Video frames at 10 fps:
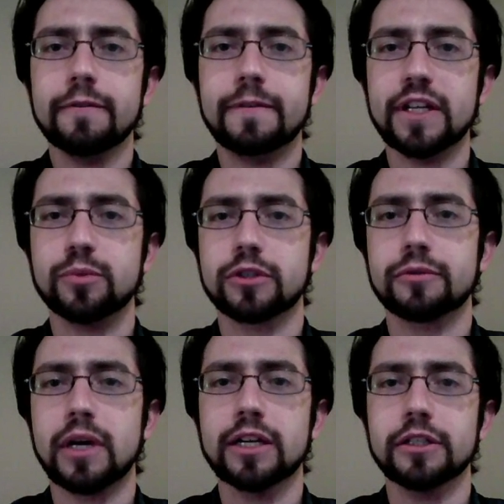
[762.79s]
Facebook
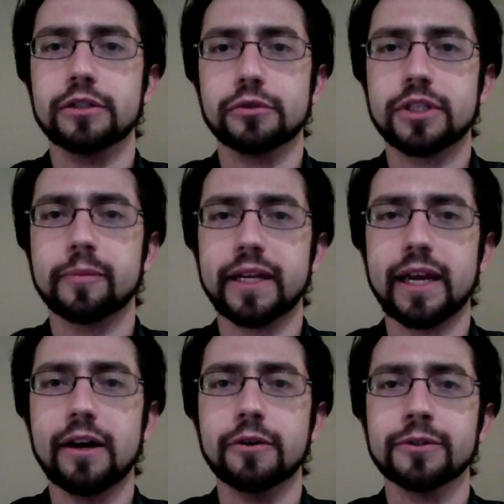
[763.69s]
strategies or something
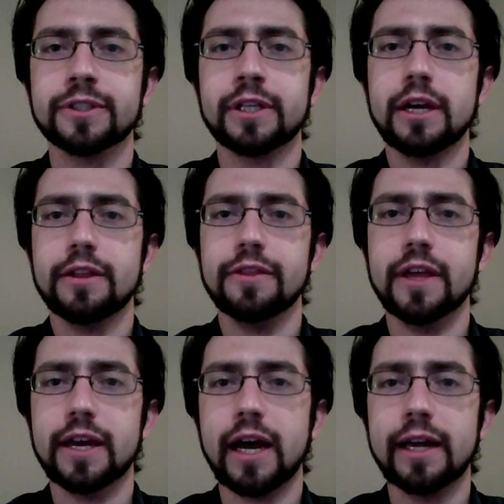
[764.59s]
else,
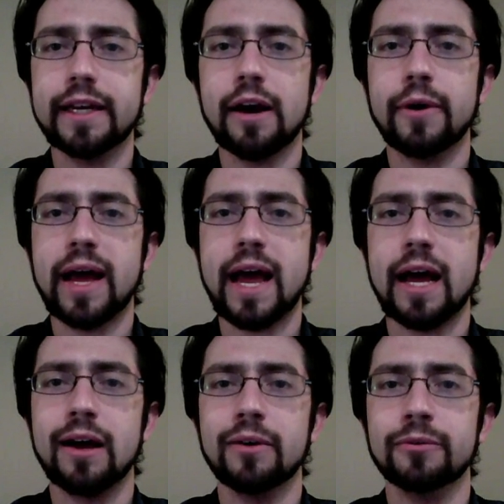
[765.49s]
then I now
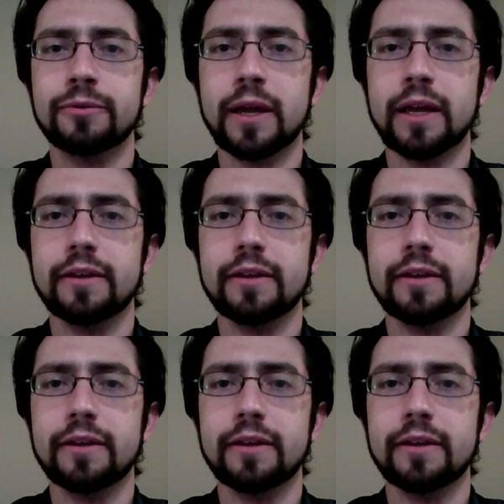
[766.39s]
have